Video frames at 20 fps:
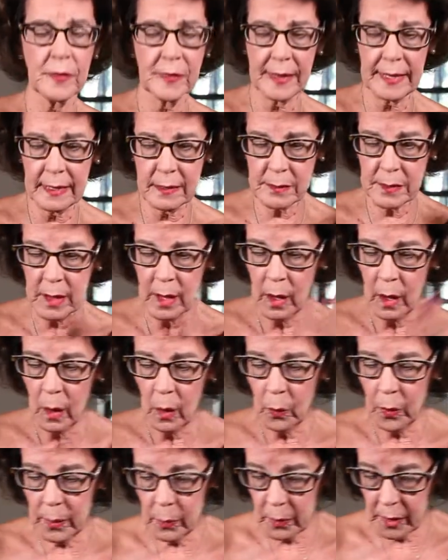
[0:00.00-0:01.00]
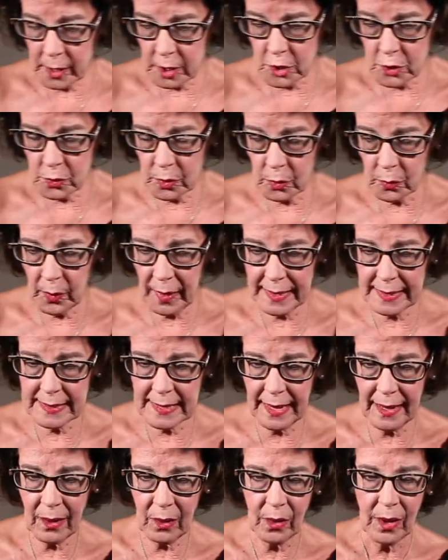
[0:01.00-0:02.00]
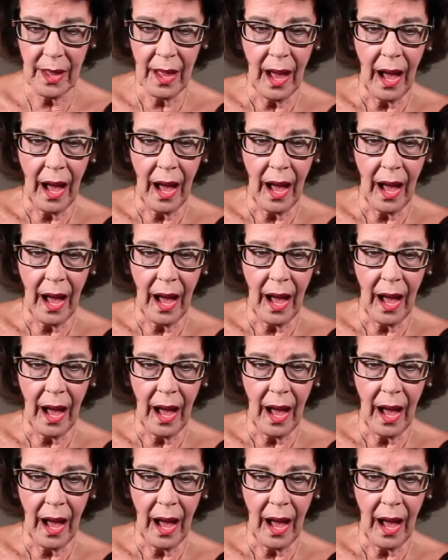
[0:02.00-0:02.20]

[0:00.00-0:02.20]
things. We want to do it right now.